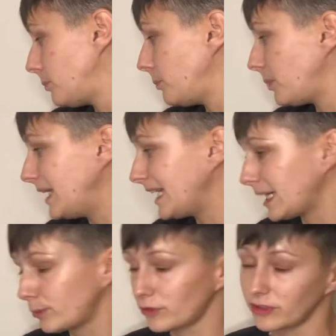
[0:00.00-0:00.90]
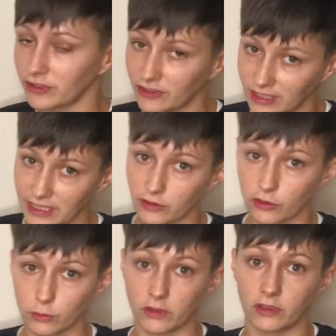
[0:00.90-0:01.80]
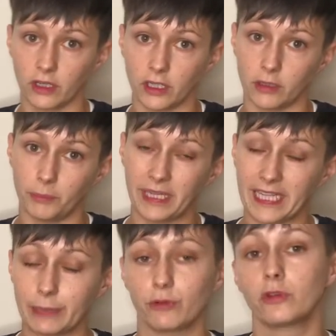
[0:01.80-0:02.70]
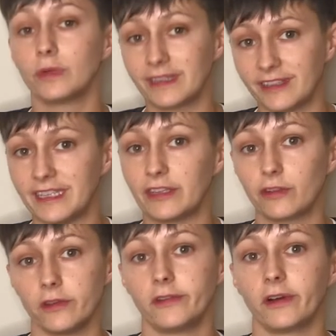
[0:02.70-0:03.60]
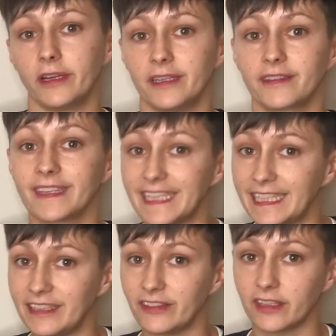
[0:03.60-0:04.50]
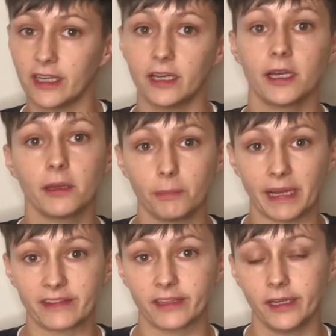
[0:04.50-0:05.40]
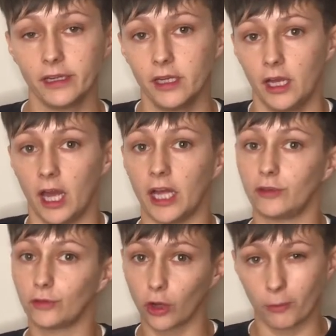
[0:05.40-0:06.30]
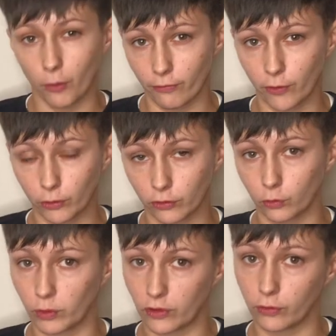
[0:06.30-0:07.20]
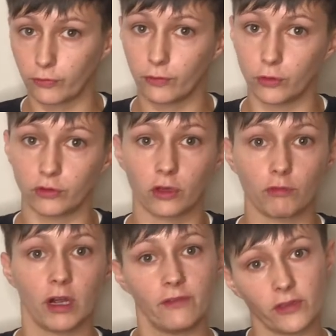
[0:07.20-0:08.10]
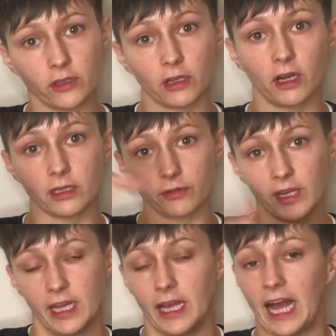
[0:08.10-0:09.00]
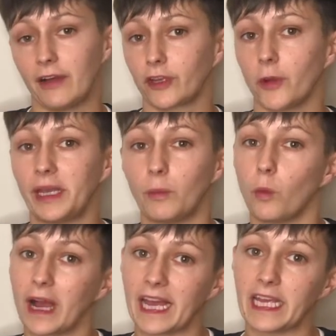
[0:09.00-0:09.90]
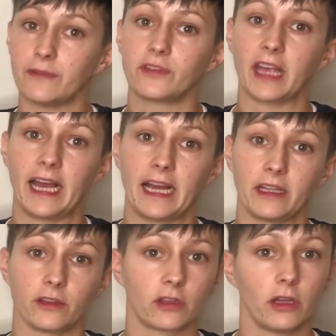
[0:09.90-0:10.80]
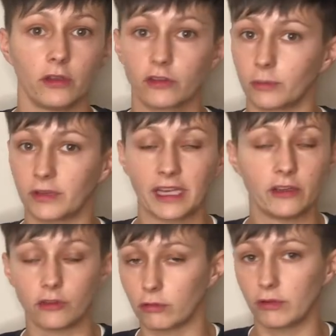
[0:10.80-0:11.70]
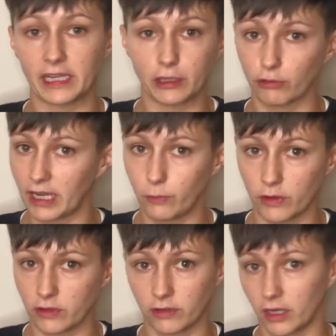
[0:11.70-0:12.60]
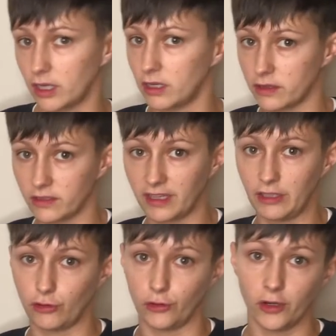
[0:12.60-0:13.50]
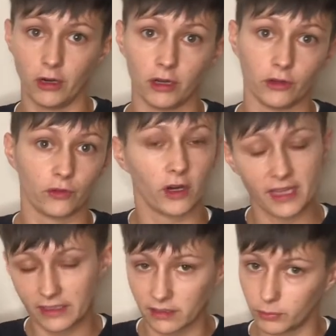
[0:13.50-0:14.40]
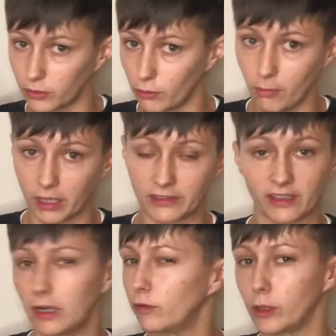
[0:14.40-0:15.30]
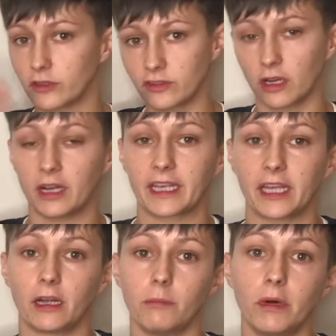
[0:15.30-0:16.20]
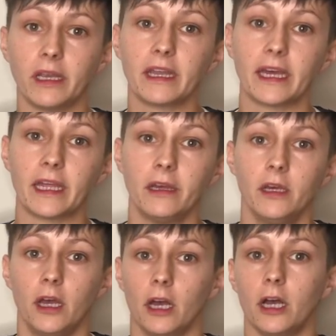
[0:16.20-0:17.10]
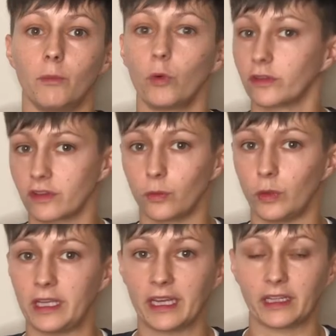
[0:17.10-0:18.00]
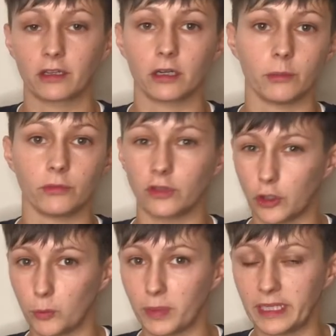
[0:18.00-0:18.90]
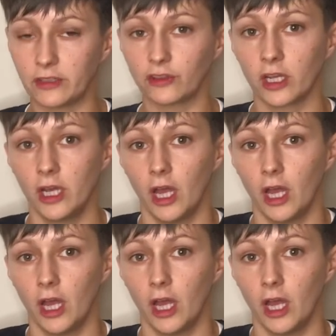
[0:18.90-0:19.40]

being able to stick to a diet, being able to adhere to the diet easier, better, and you've got more focus with your food. So rather than kind of going in waves, and some days you're really great with your diet, other days you're not, you've got that typical mindset of, oh, I'll start again on Monday, once the weekend comes and you binge.